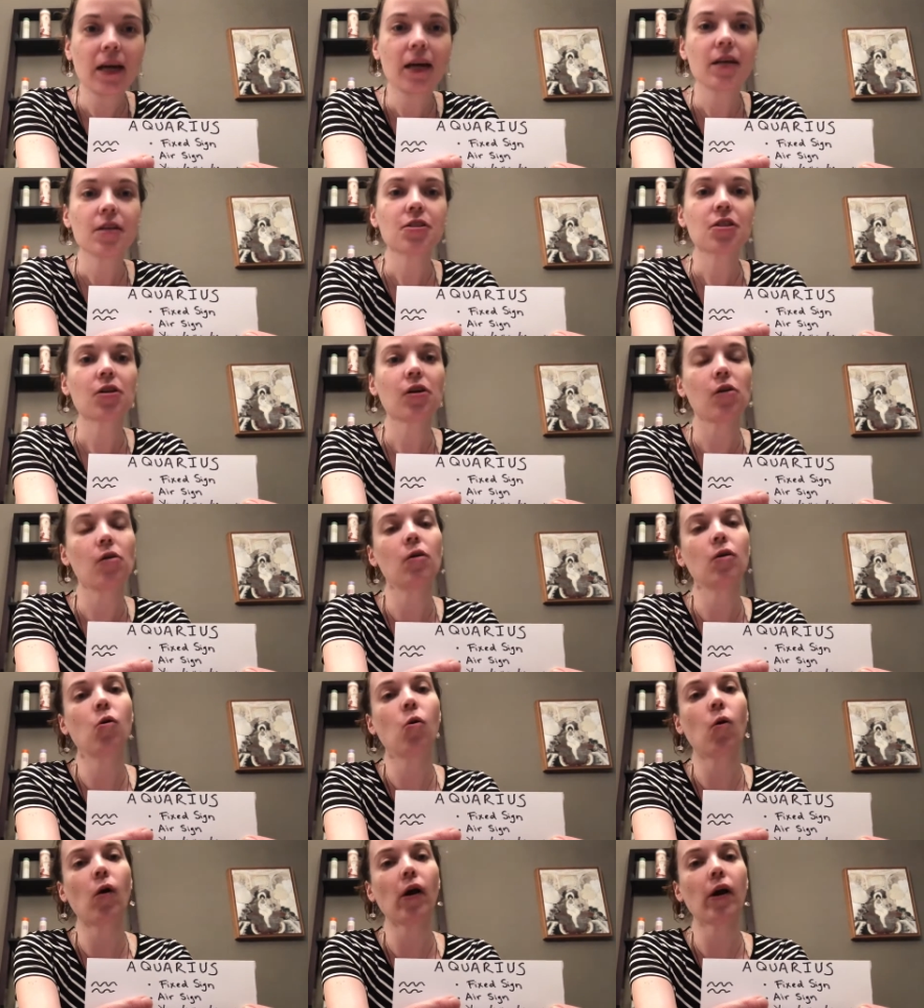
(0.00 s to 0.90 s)
So
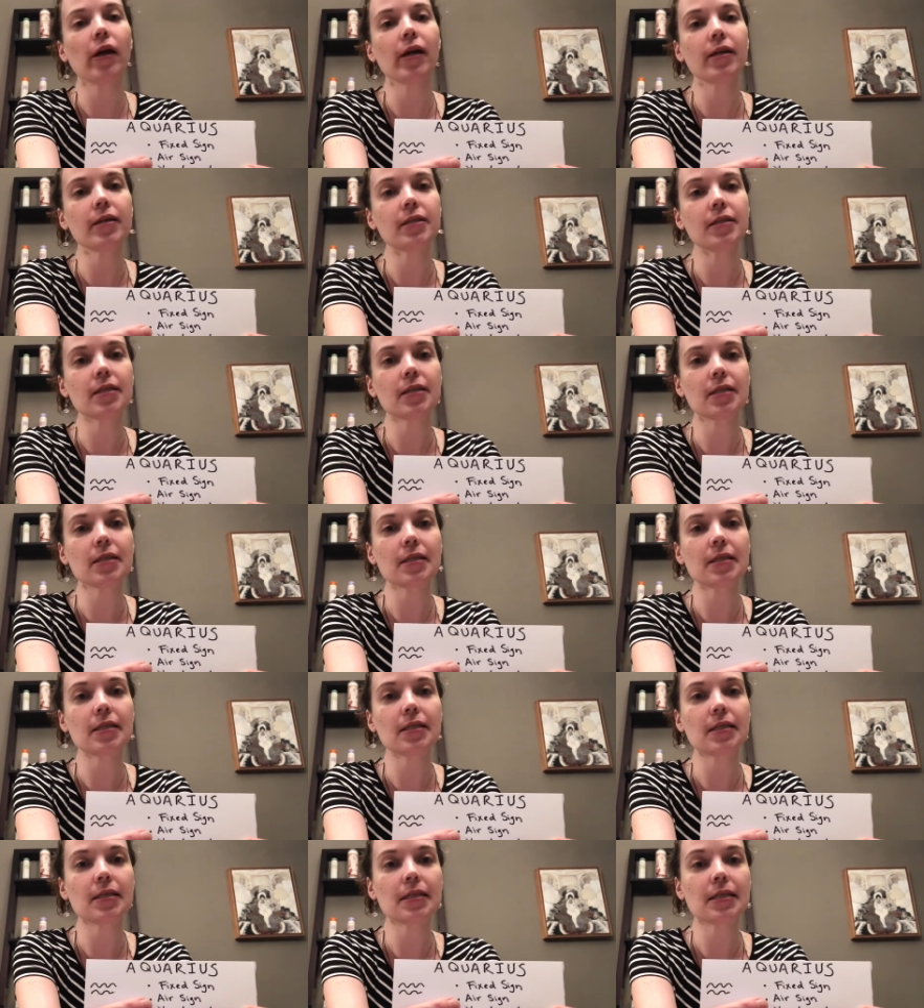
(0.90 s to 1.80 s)
Aquarius, since
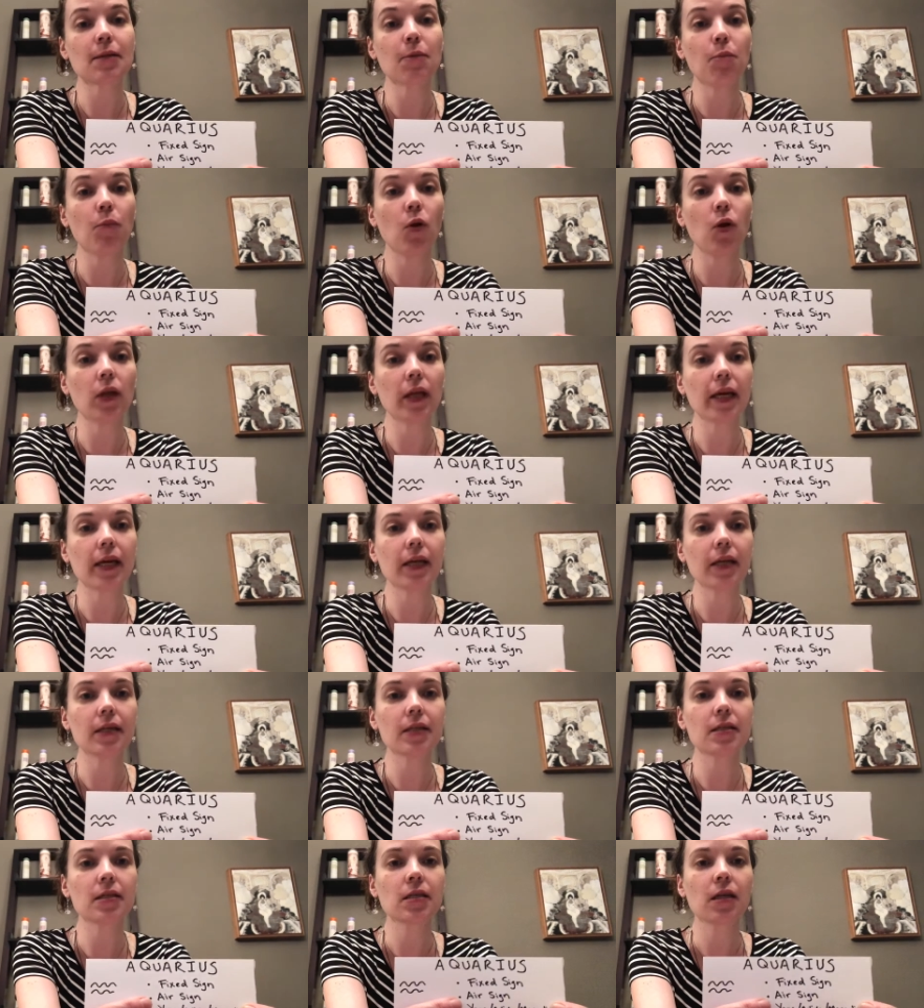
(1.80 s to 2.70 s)
the symbol
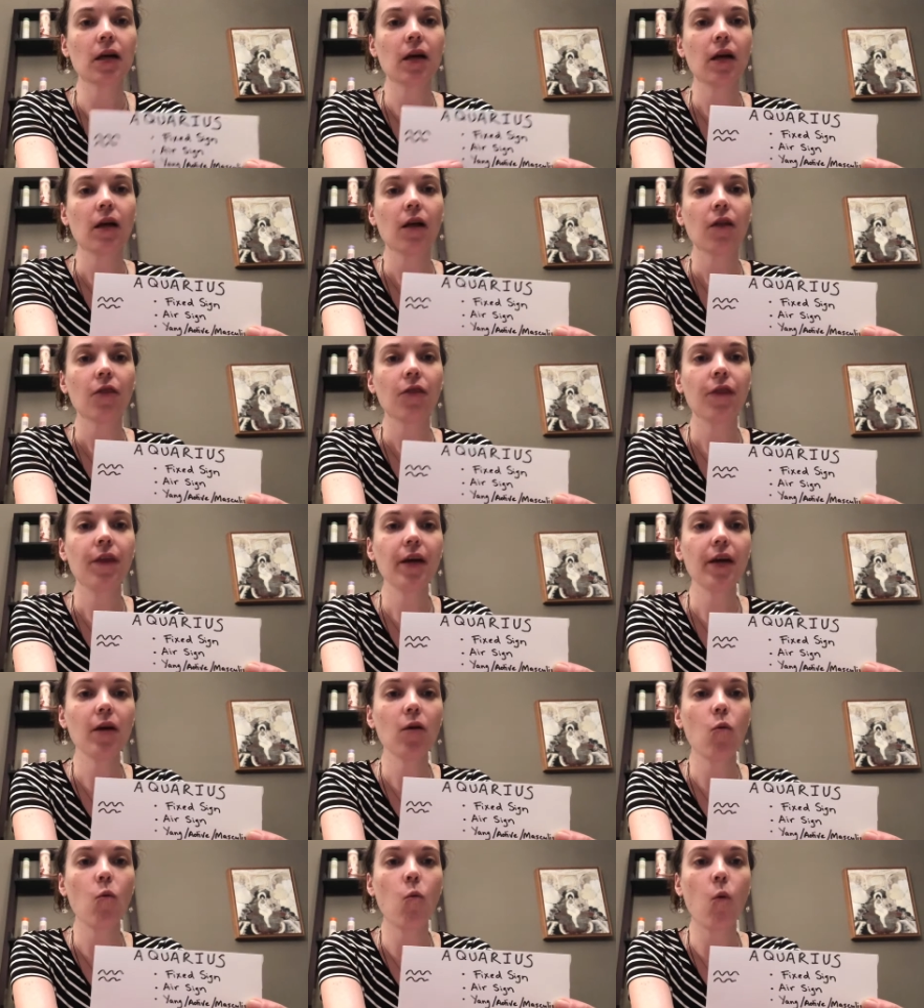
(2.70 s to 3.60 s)
is
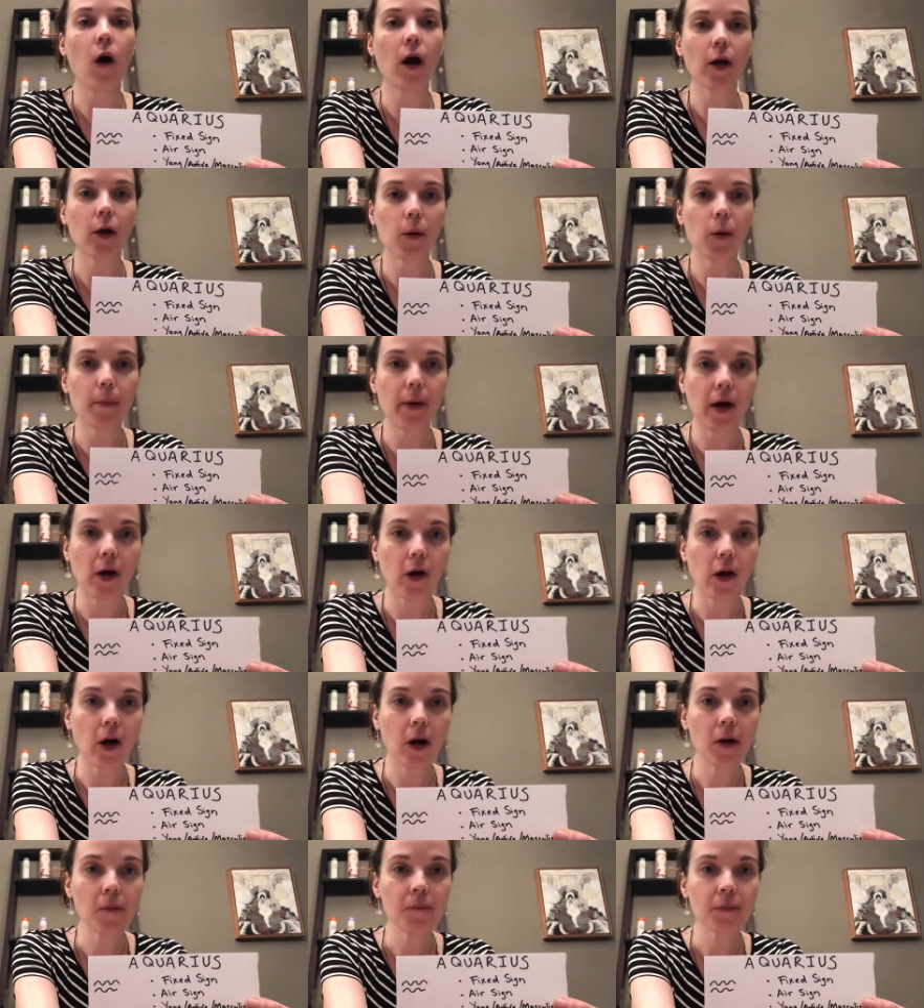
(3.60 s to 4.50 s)
the water
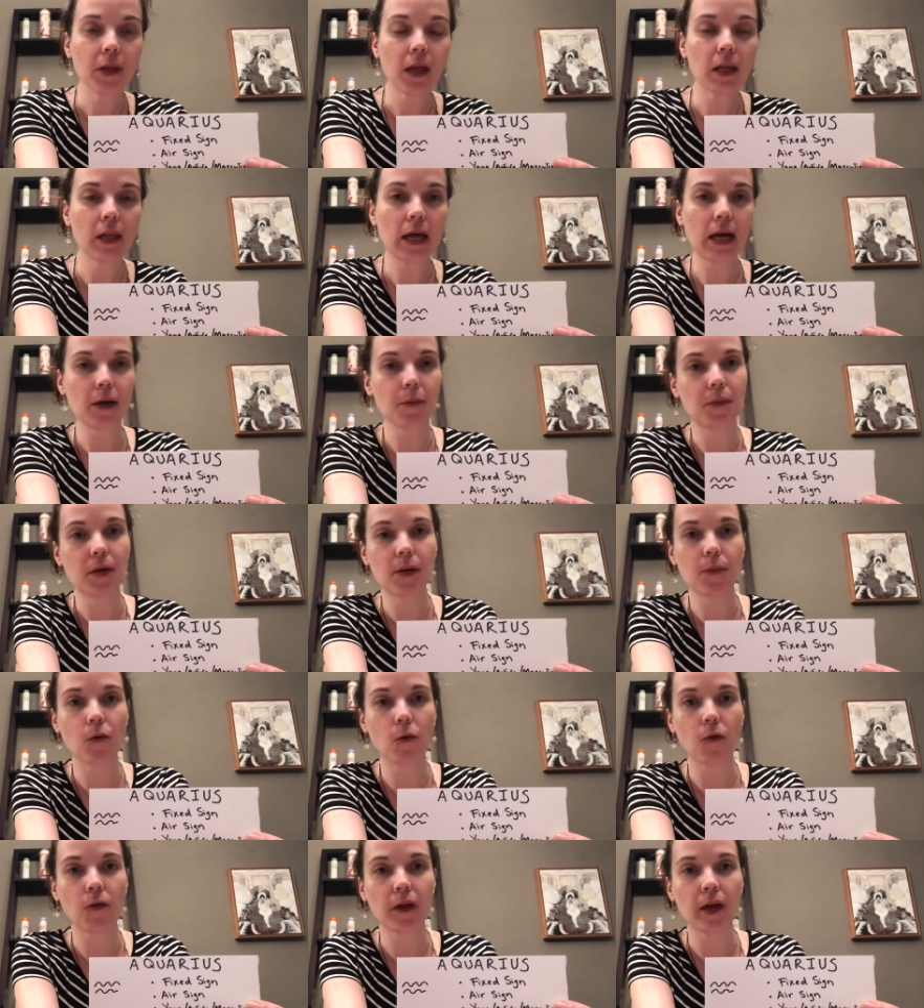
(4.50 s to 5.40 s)
bearer, a lot of
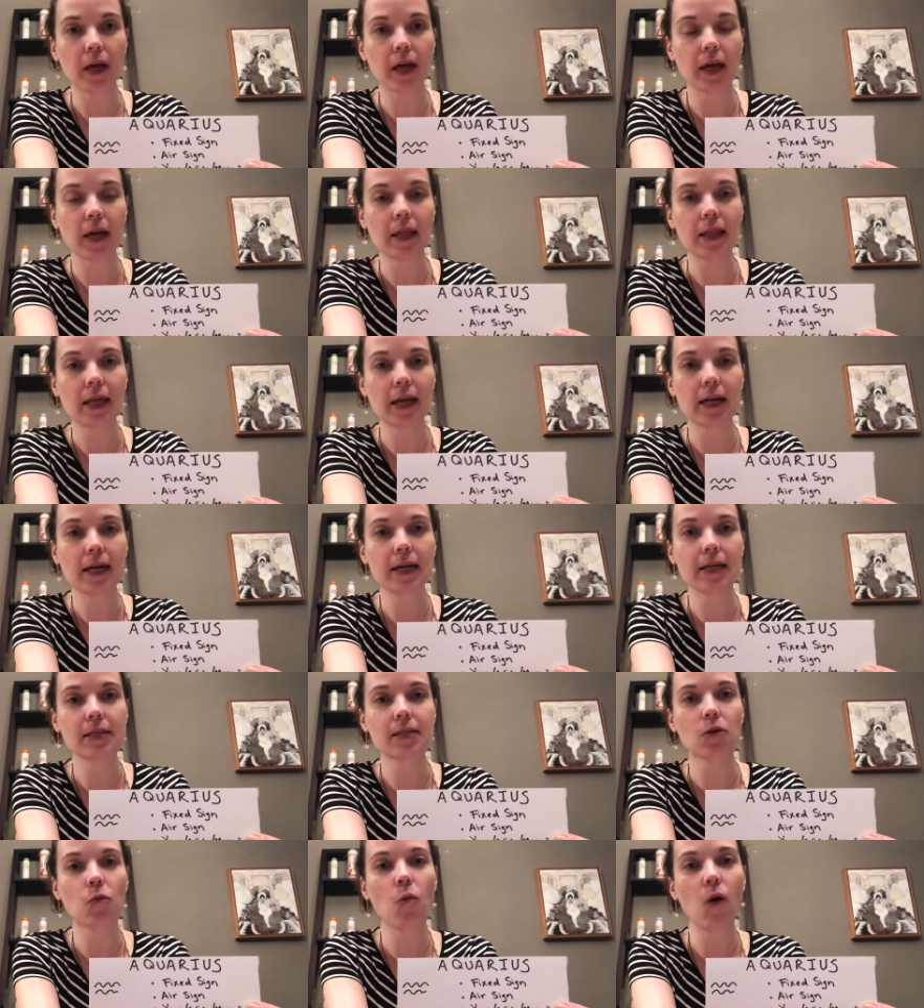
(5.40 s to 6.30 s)
people think that it
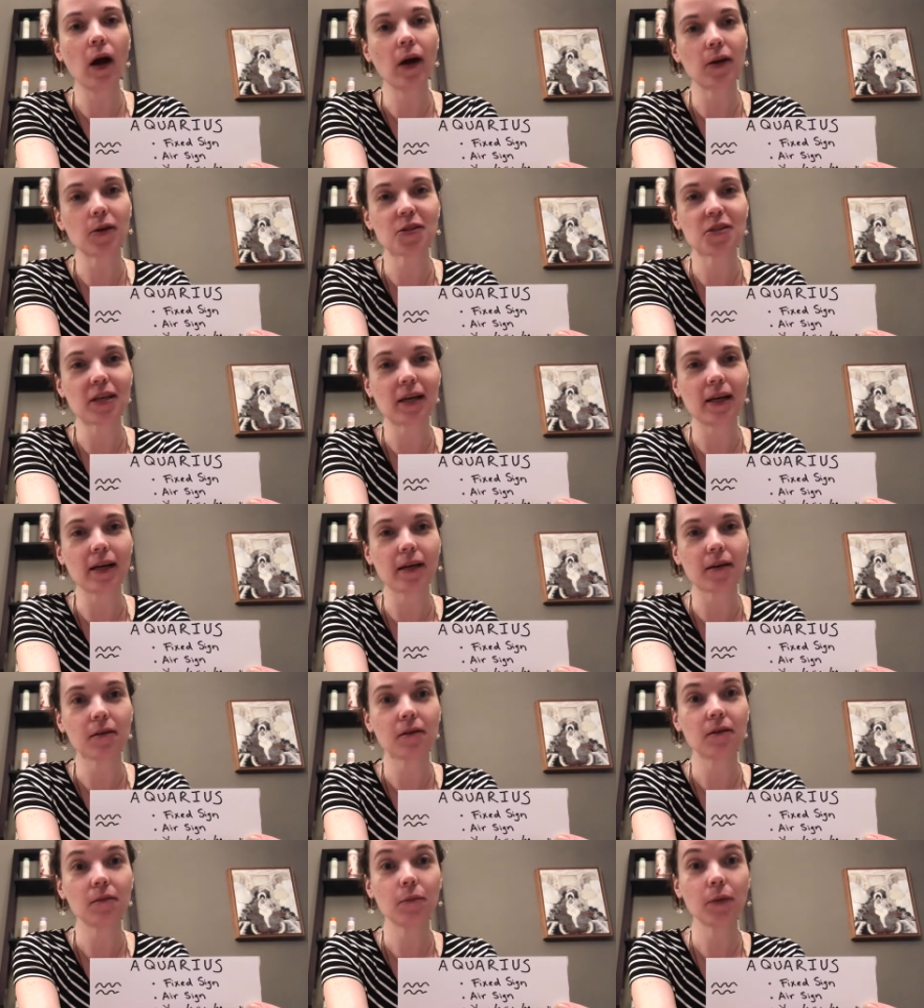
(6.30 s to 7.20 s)
is a water sign,
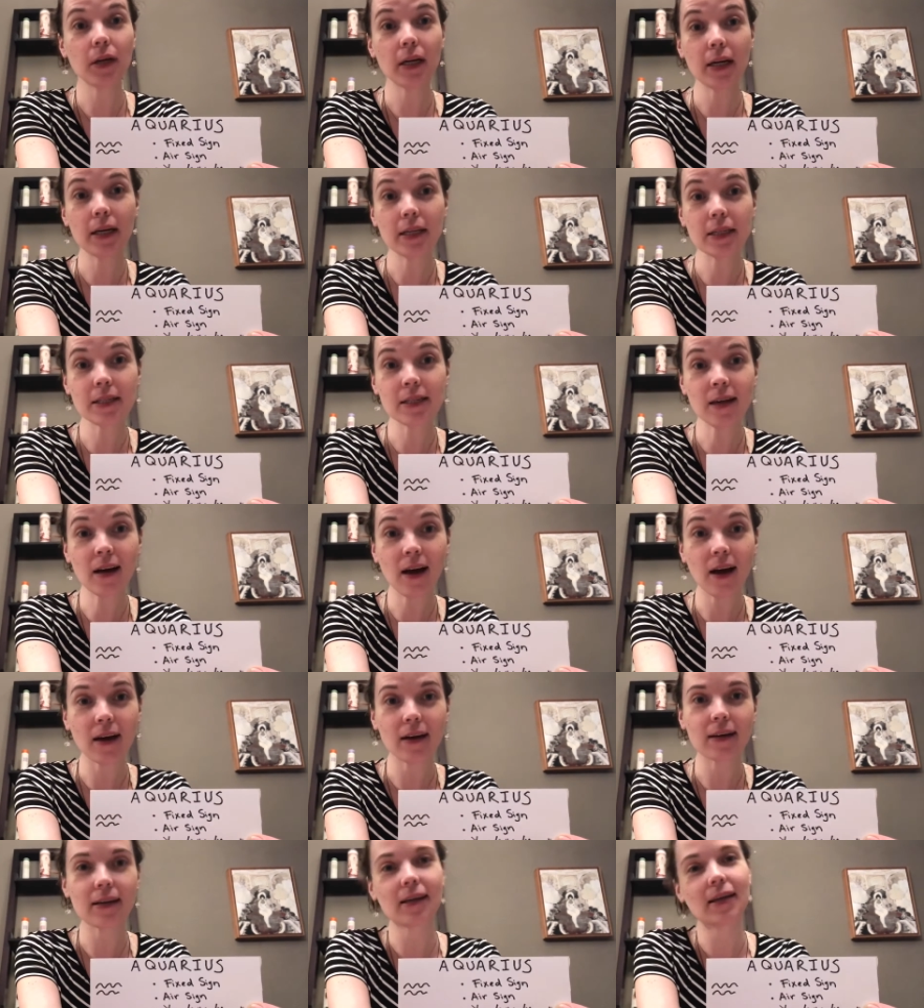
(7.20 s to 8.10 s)
but it is not.
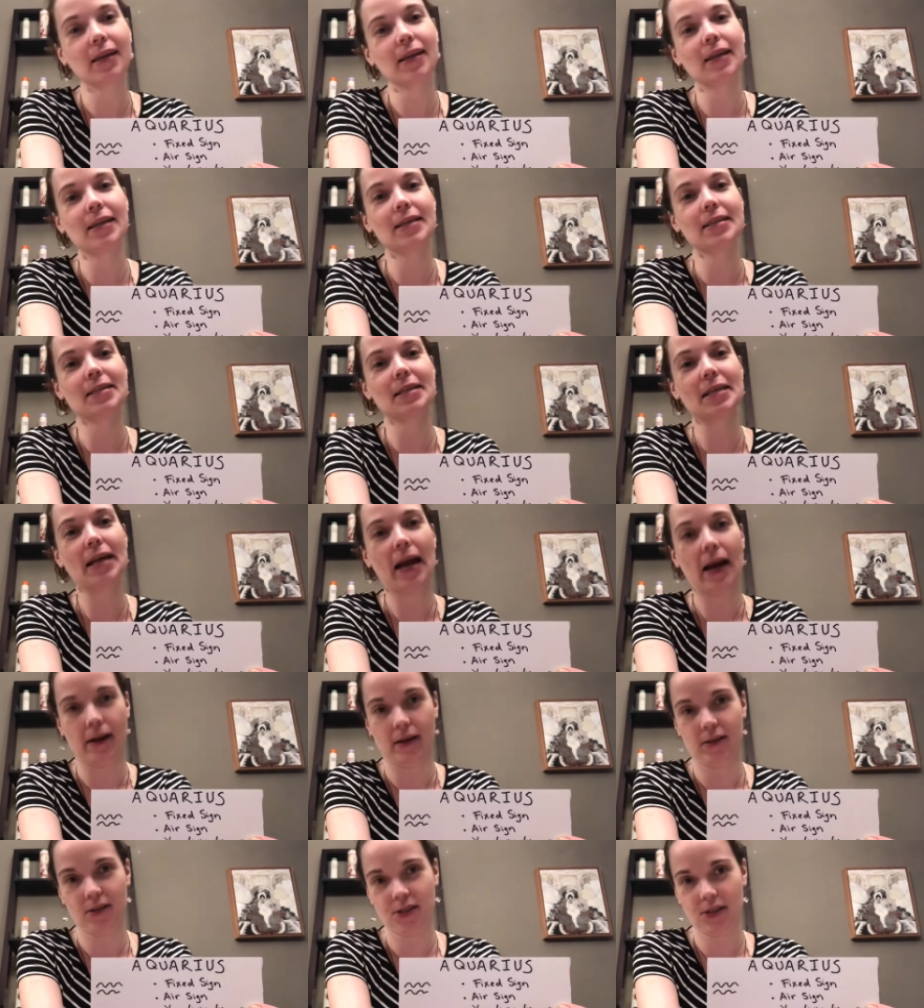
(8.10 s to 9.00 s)
It is an
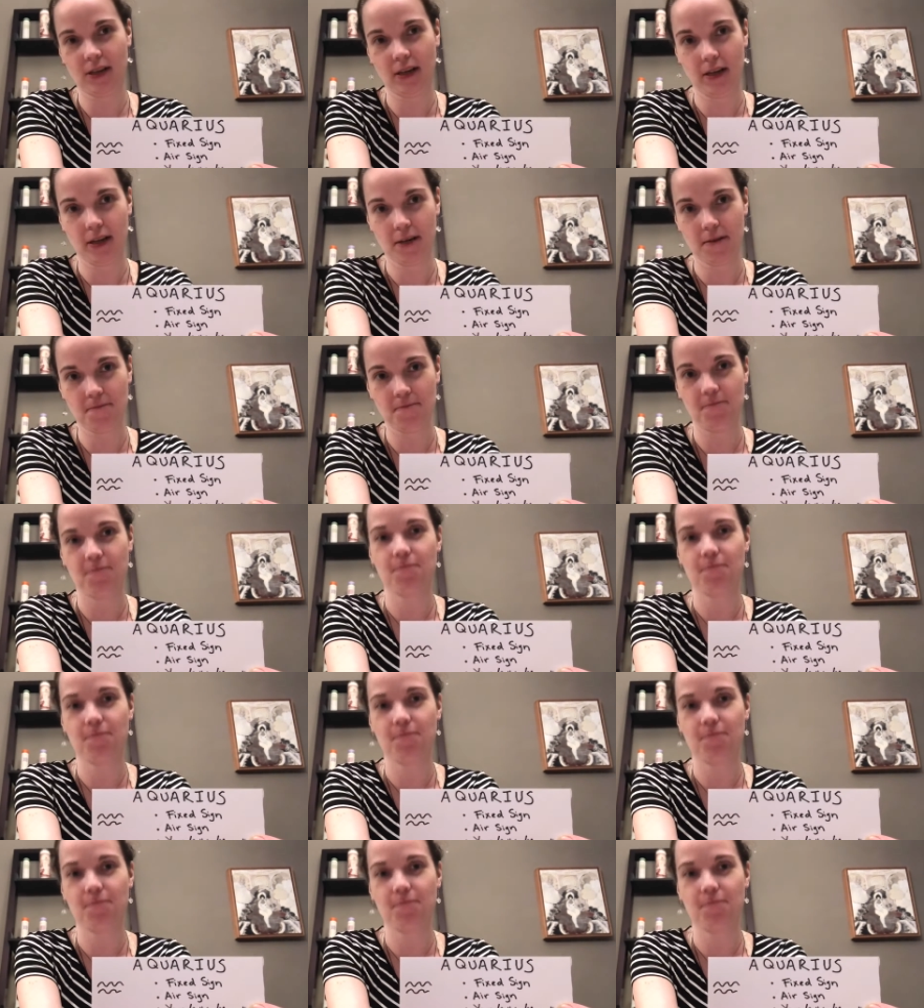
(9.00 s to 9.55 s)
air sign.